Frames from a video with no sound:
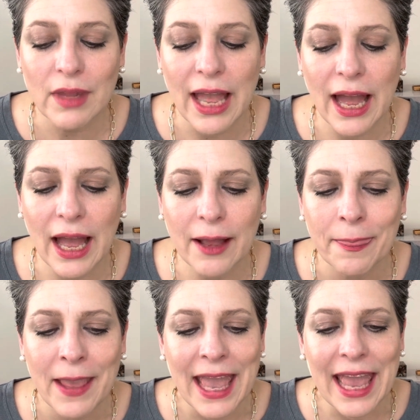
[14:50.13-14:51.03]

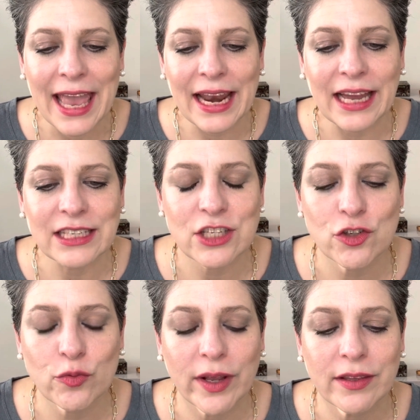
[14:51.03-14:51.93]
And I
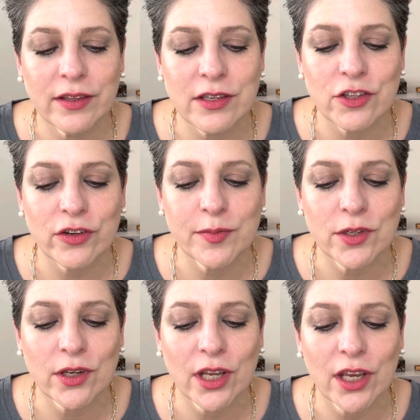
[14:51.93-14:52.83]
just read the
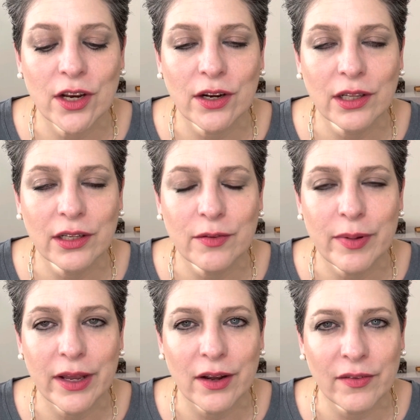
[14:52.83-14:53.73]
description here a little
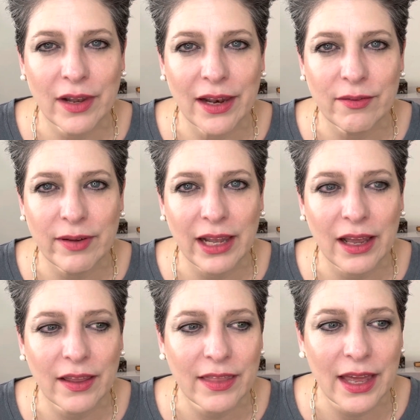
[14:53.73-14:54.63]
bit on La
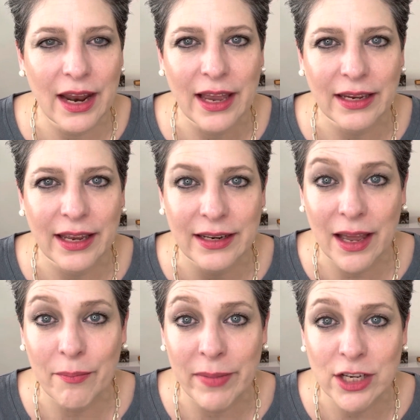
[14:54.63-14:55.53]
Livella that I had
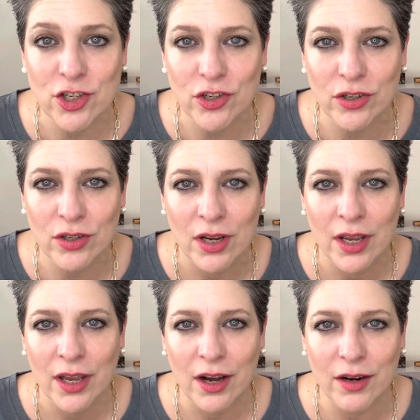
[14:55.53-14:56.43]
not mentioned
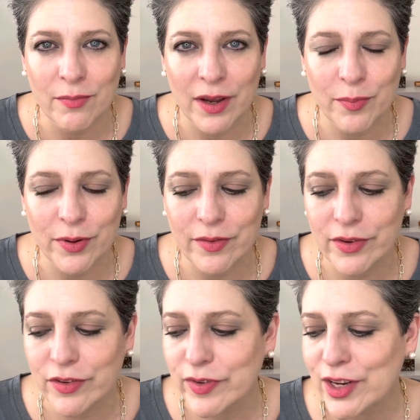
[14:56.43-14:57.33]
on my
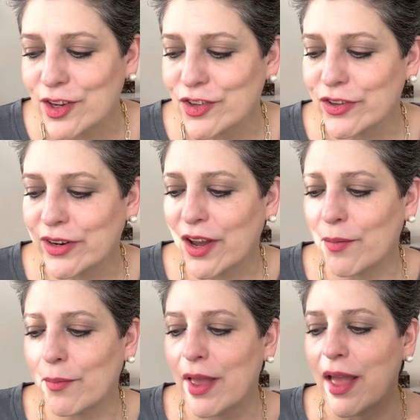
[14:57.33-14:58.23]
previous videos, and
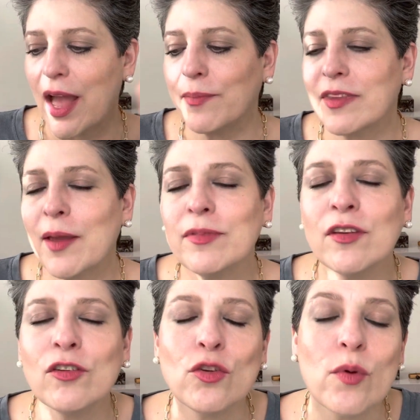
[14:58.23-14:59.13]
I'm
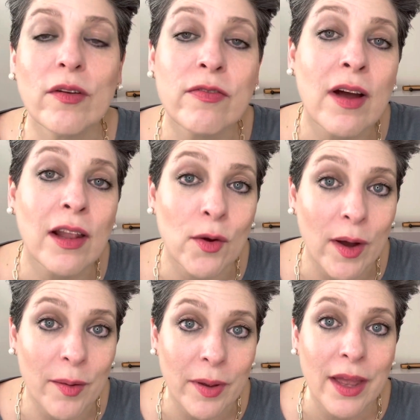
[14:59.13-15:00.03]
tempted to do a
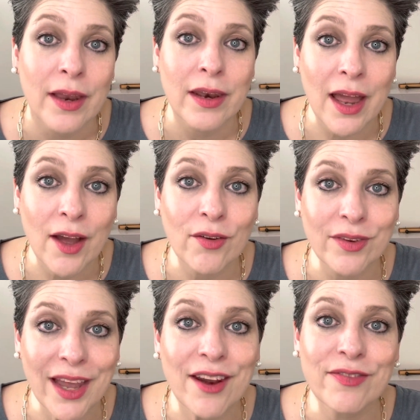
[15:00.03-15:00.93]
follow-up now,
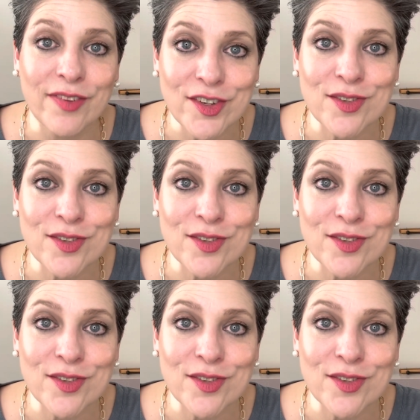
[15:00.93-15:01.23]
not a first